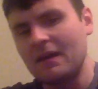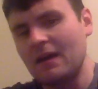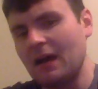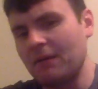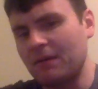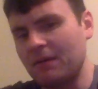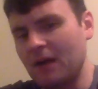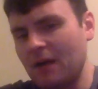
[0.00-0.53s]

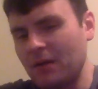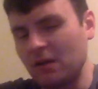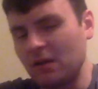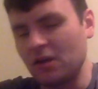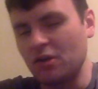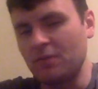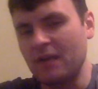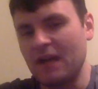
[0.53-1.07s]
I'm a
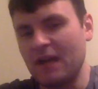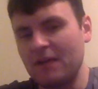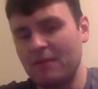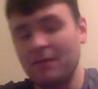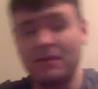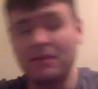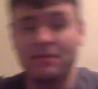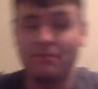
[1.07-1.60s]
little bit
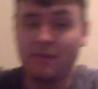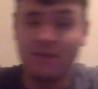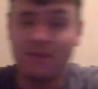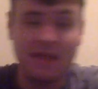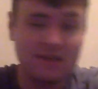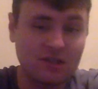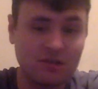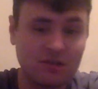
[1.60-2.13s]
maybe
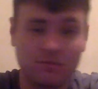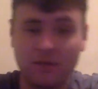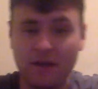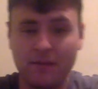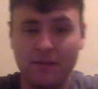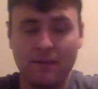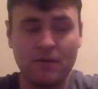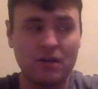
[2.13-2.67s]
that's a good play.
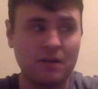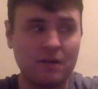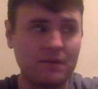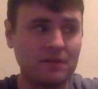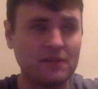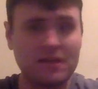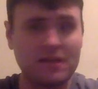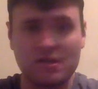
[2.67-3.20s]
Maybe he'll come
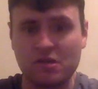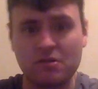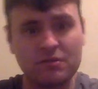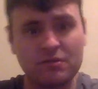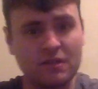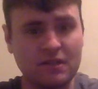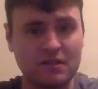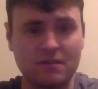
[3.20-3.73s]
in less
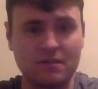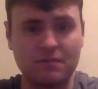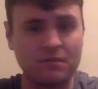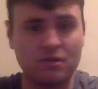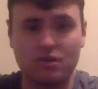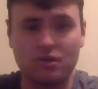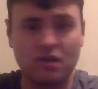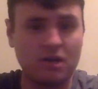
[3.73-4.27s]
owned and he's a
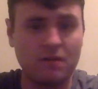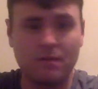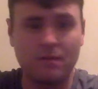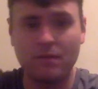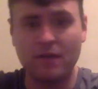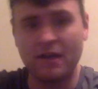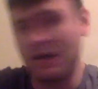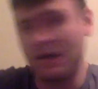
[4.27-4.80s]
good tournament
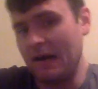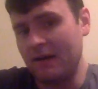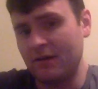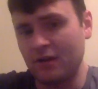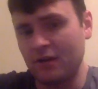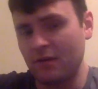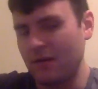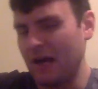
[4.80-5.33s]
play. I don't
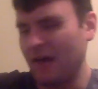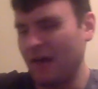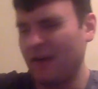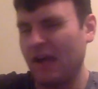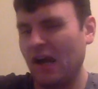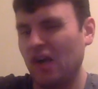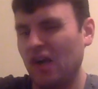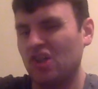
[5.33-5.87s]
know, but I like
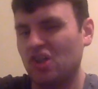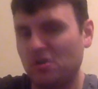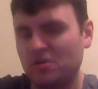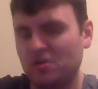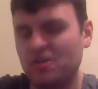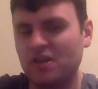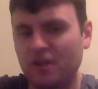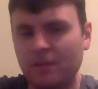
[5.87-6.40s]
Aaron
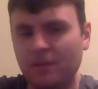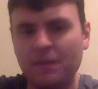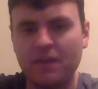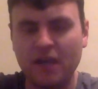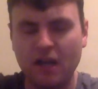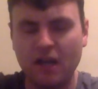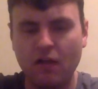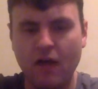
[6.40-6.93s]
Jones here.
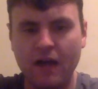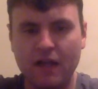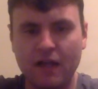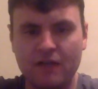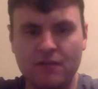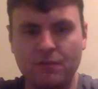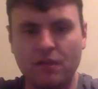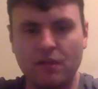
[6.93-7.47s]
Carolina
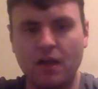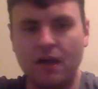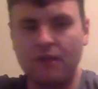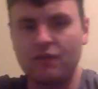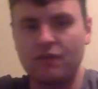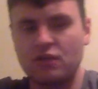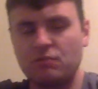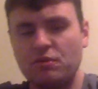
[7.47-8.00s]
gives up a lot
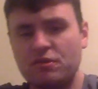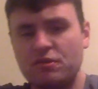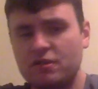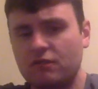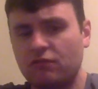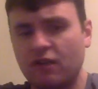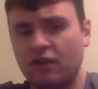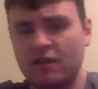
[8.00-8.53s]
of
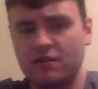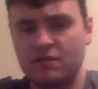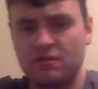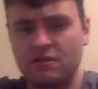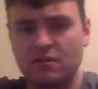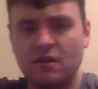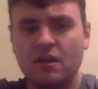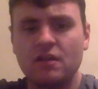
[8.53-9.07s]
explosive
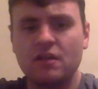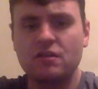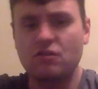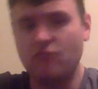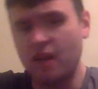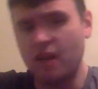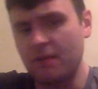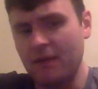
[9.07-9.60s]
runs to
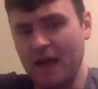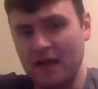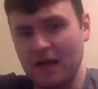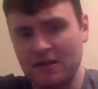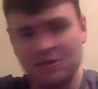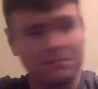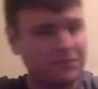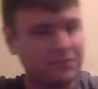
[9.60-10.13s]
running
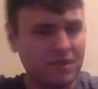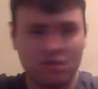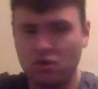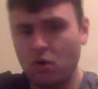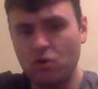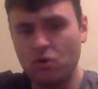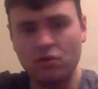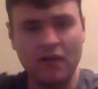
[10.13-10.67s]
backs.
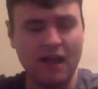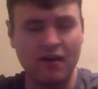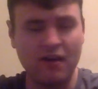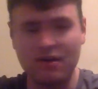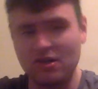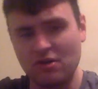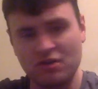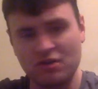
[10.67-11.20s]
Total
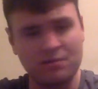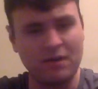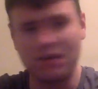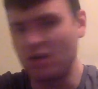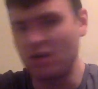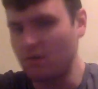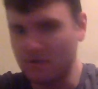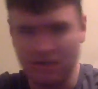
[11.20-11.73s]
Aaron Jones spot.
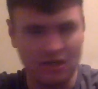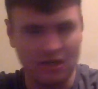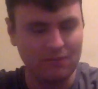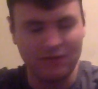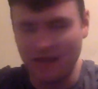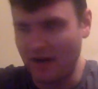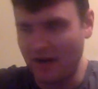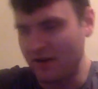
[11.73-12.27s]
No one's gonna
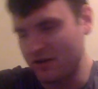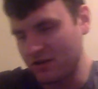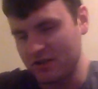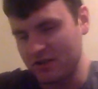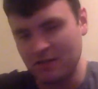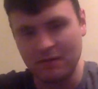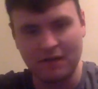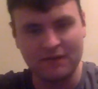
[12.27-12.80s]
play Aaron Jones
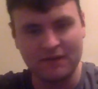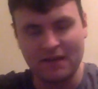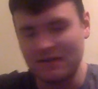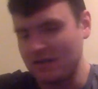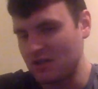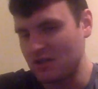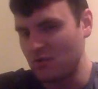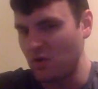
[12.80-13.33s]
coming off that
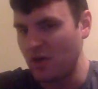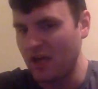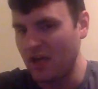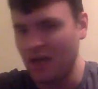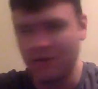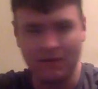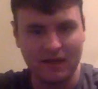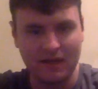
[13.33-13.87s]
dismal
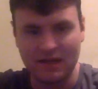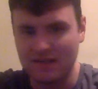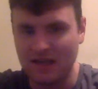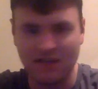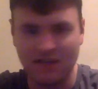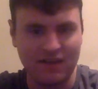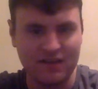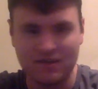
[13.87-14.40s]
game against
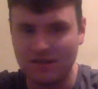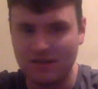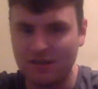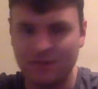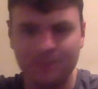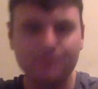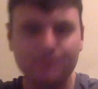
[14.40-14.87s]
LAC.